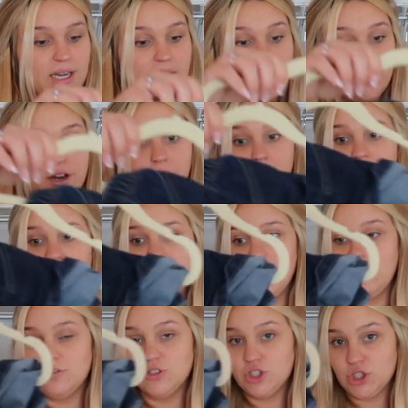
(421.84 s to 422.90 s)
another pair
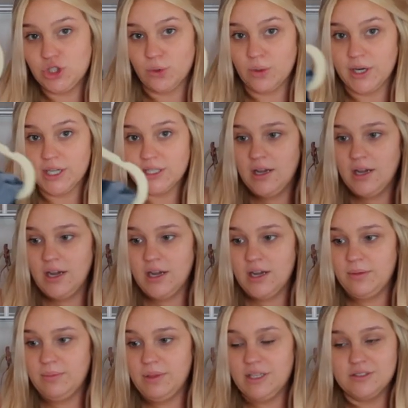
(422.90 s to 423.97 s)
of shorts.
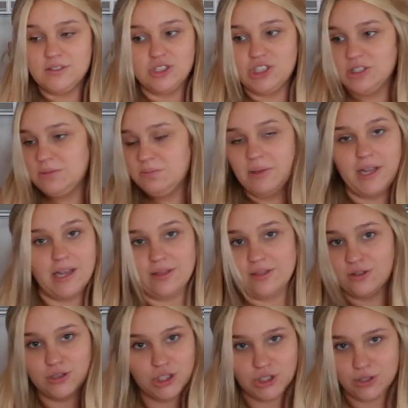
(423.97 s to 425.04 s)
Um, these are just plain
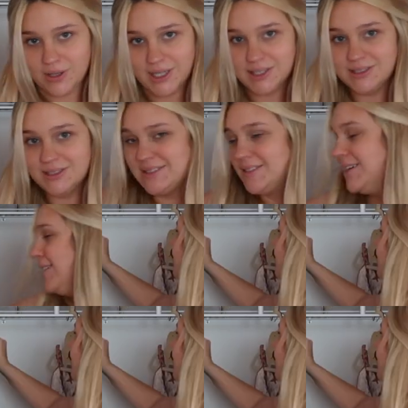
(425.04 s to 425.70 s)
little shorts,